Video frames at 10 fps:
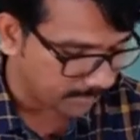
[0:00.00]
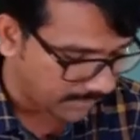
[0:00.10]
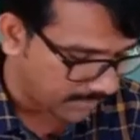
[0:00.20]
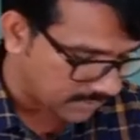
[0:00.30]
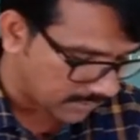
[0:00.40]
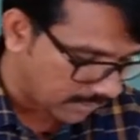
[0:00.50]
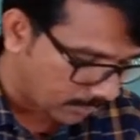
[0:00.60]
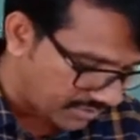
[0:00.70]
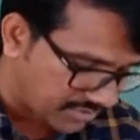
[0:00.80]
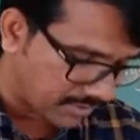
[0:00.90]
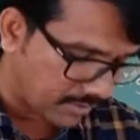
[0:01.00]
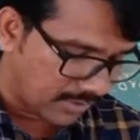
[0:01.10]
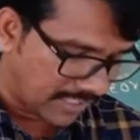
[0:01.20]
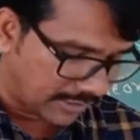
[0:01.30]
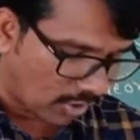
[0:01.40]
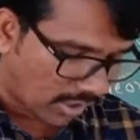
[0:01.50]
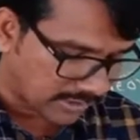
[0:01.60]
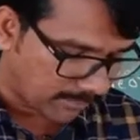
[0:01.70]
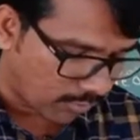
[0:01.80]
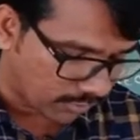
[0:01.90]
speech, in which he
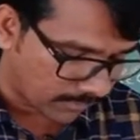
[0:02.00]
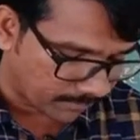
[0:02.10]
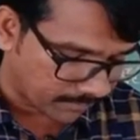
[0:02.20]
talks about